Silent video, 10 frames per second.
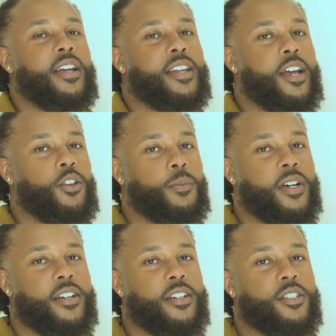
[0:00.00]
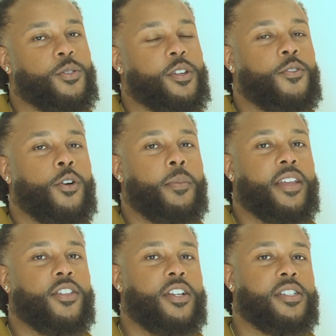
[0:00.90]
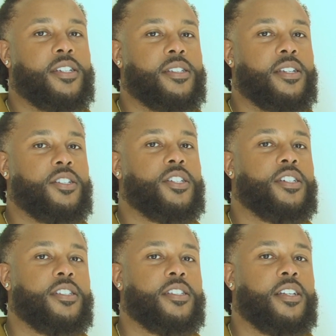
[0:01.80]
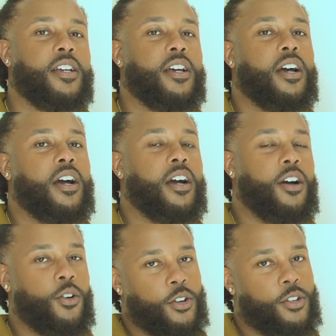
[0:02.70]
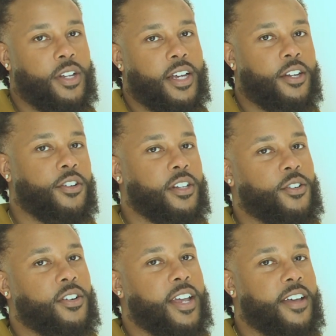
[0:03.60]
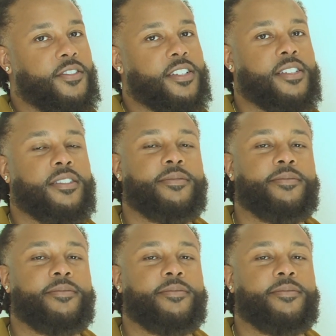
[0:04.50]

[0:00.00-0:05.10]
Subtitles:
Naima, 24 by 36 inches, oil and acrylic on canvas.